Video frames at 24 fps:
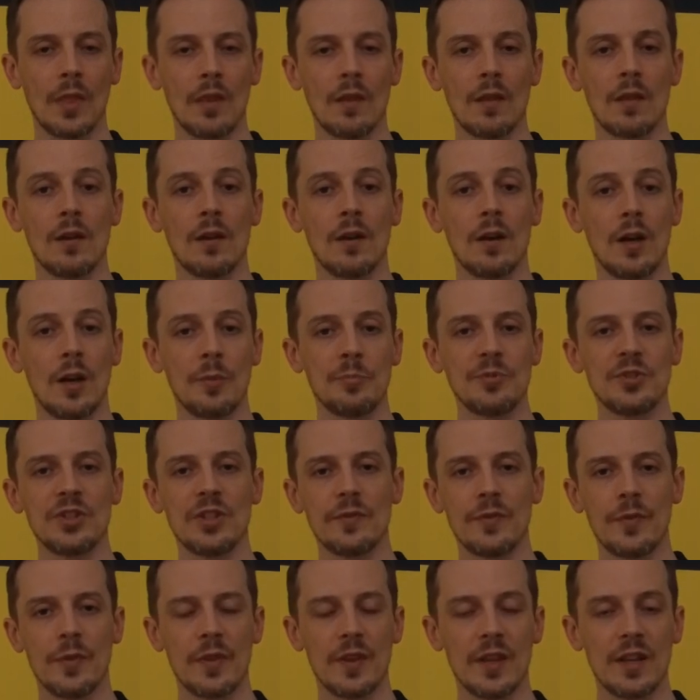
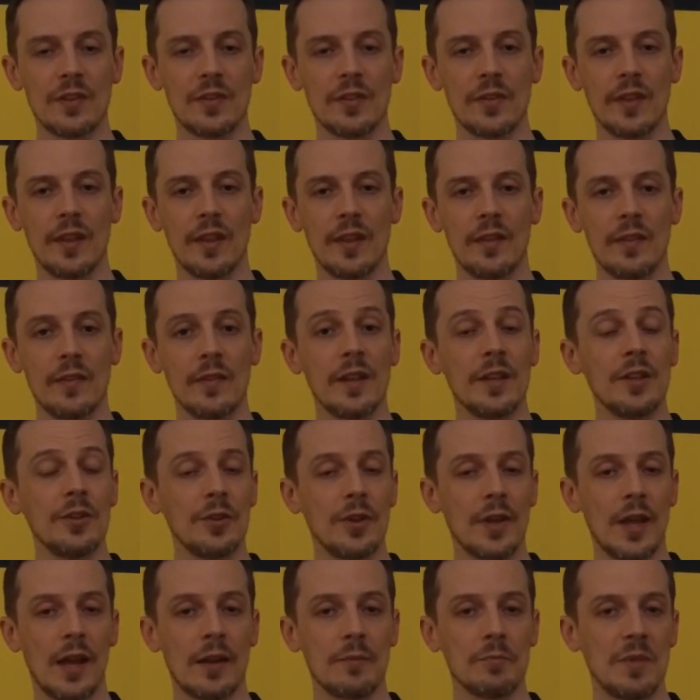upshift things. Then you
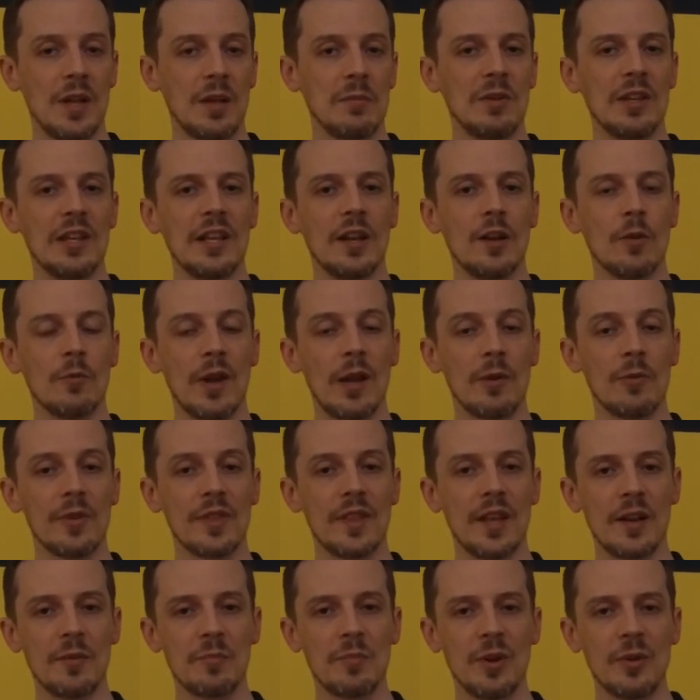can maybe get away with
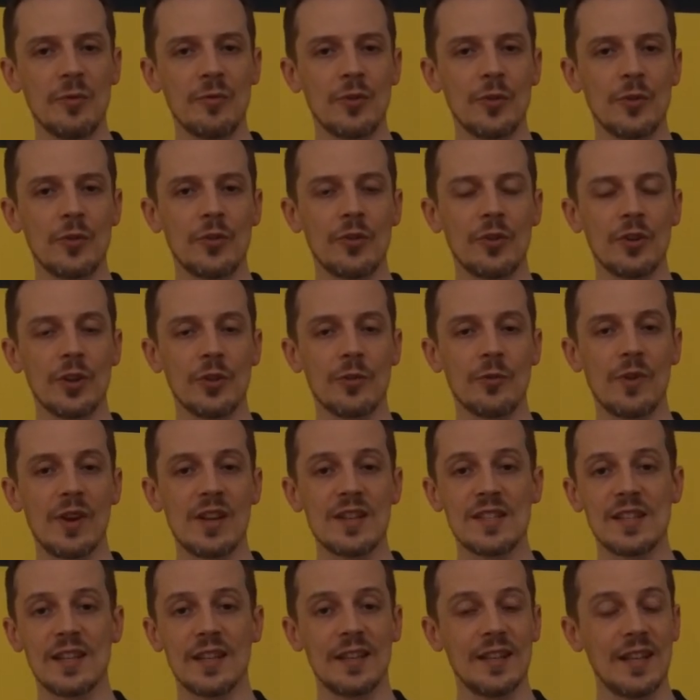that. But for circuit
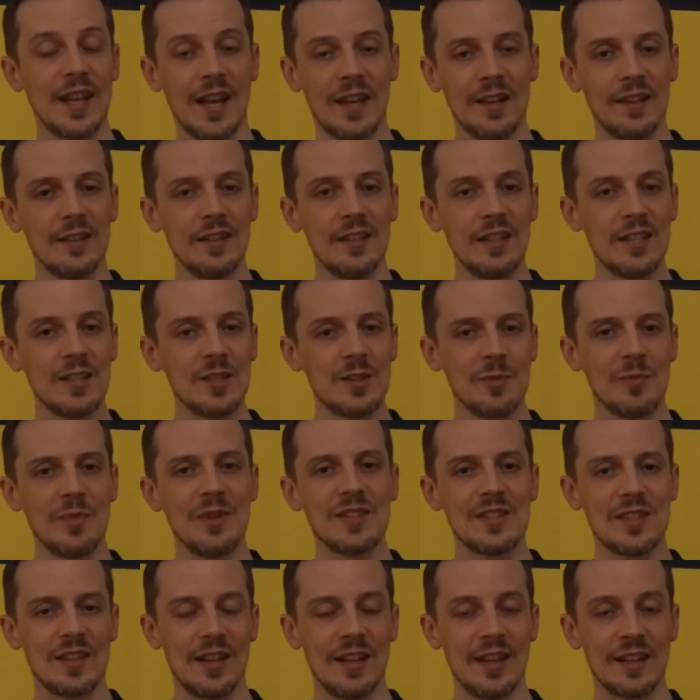racing, it needs to be
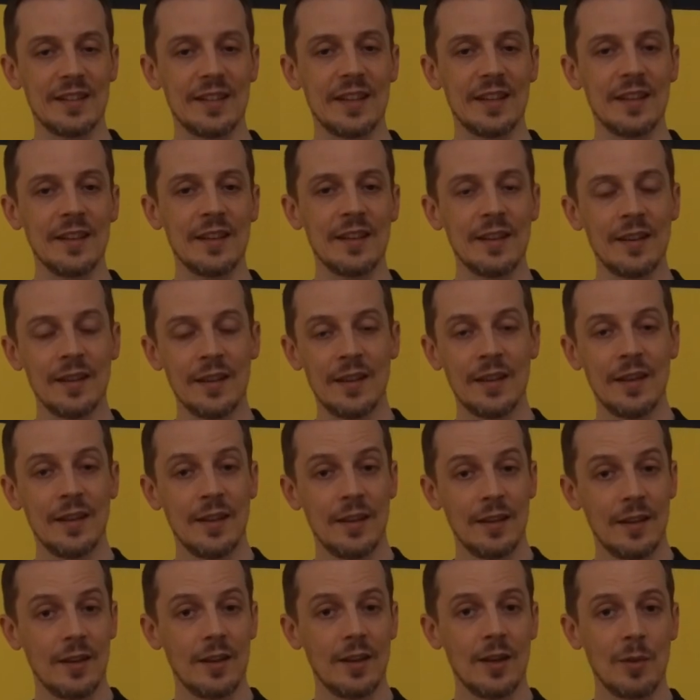selected
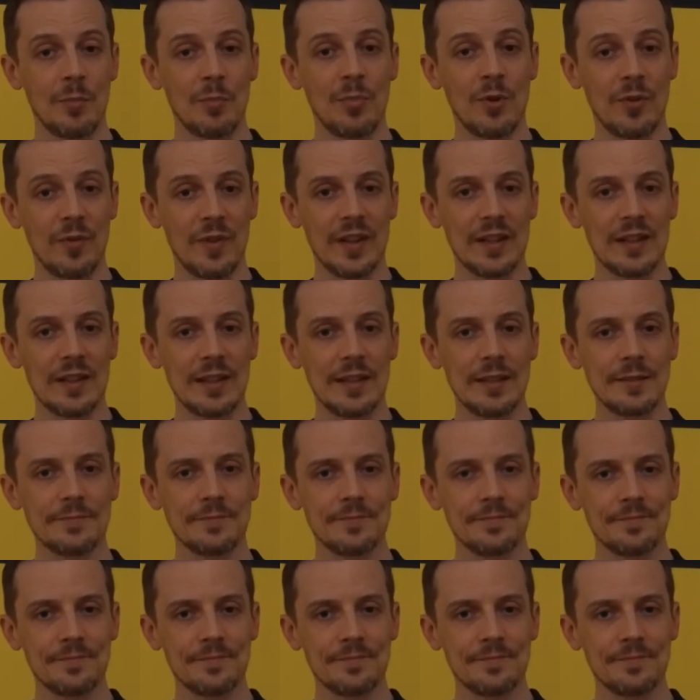perfectly.